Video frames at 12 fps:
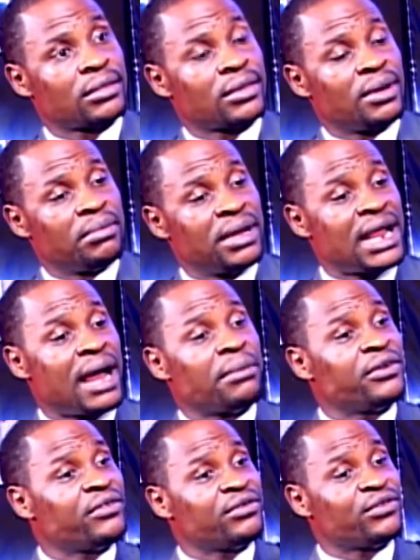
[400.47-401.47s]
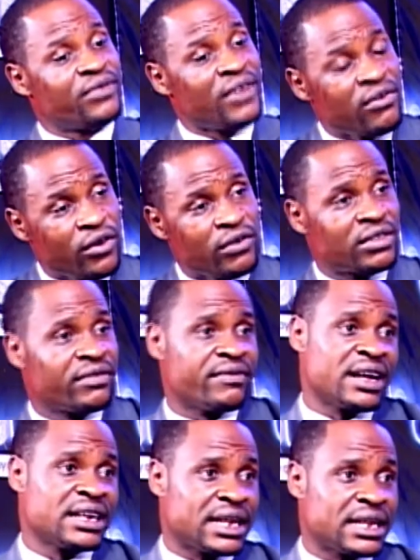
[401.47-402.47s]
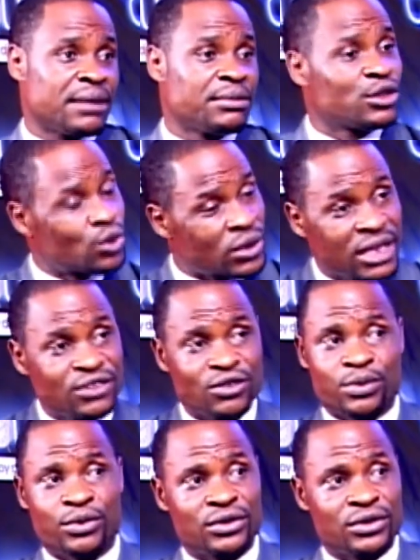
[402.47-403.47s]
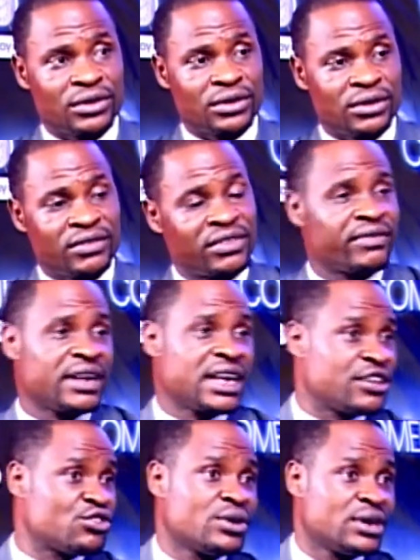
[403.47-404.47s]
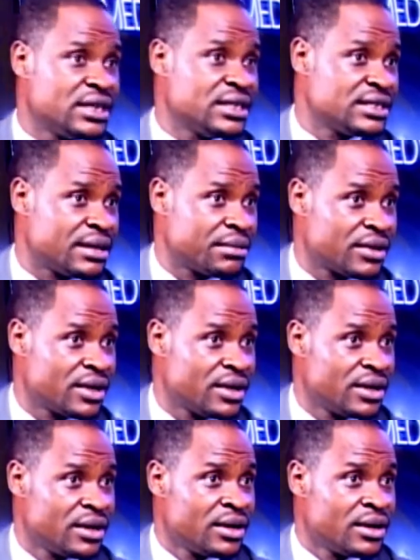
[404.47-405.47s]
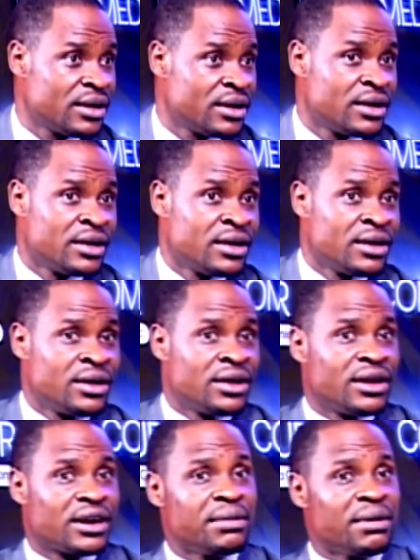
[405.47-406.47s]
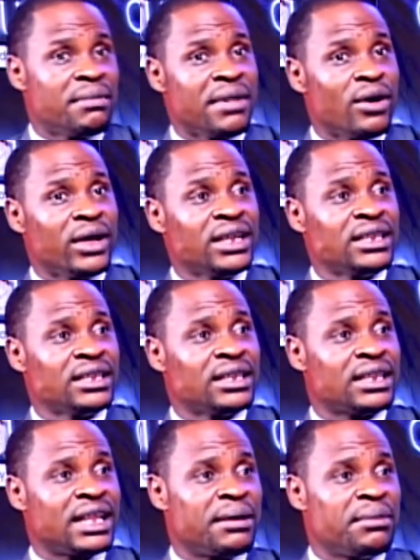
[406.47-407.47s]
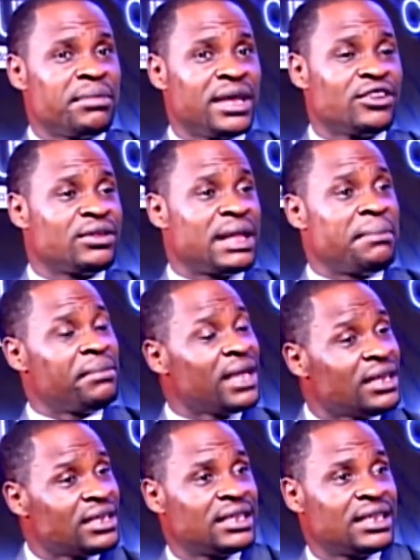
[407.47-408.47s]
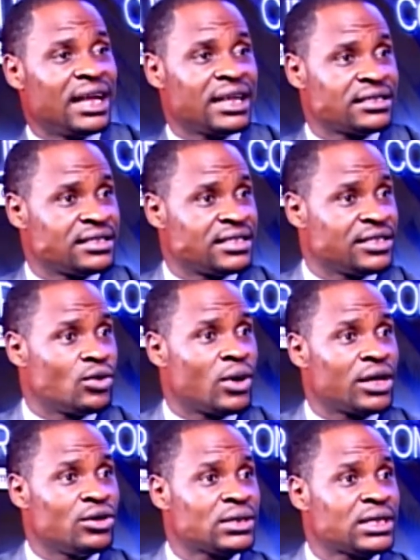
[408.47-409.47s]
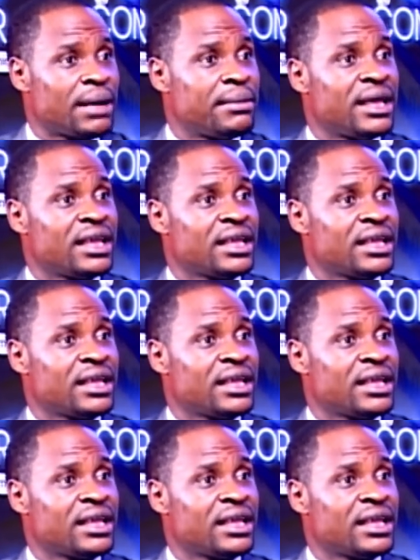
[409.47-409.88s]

But I'm in favor of the fact that, I'm in total support of the fact that he should release them. Okay. Remember when they made the main leader, Sisi Kwayo Tabe.